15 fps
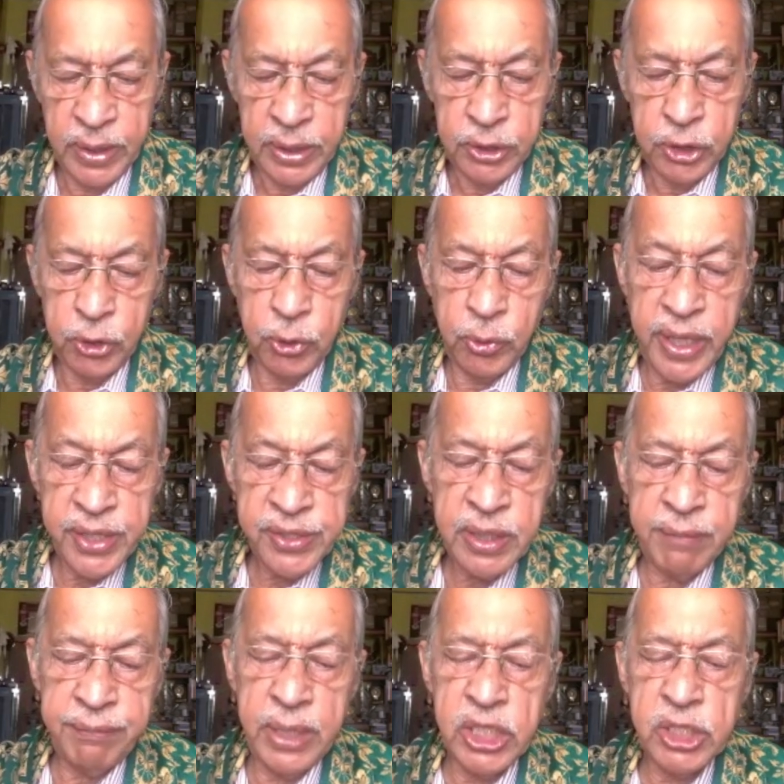The duration
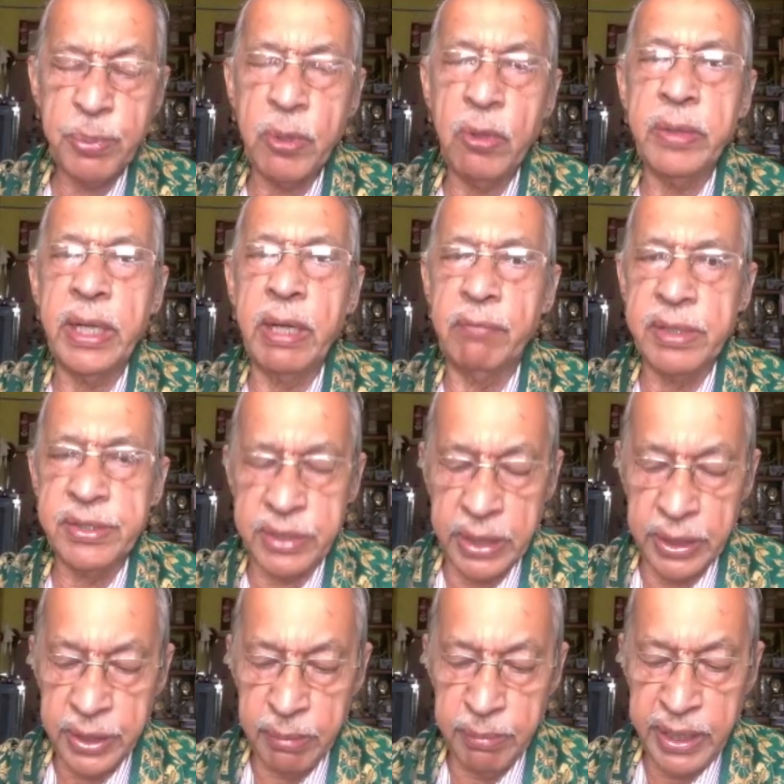of each program was
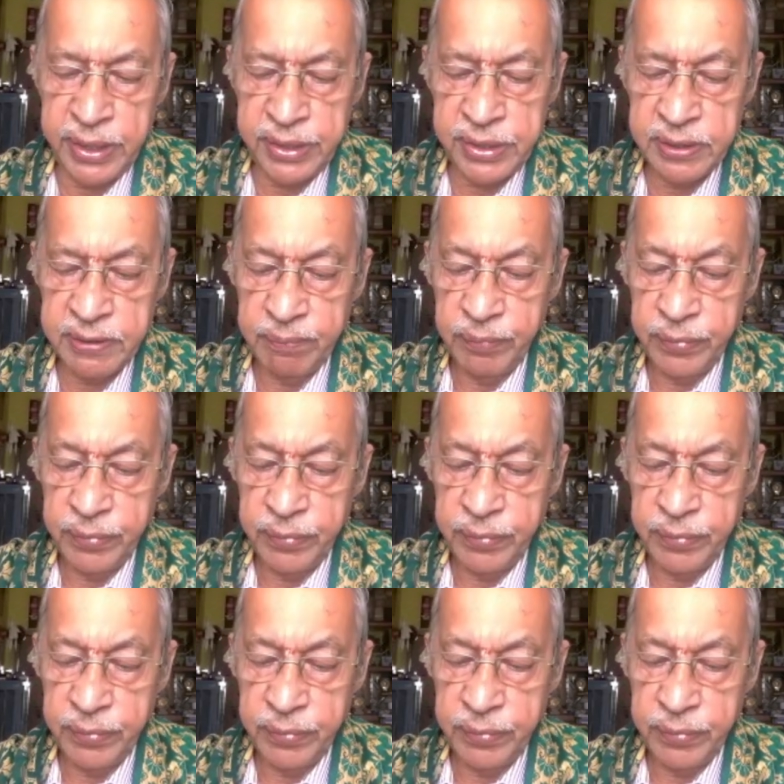30 minutes.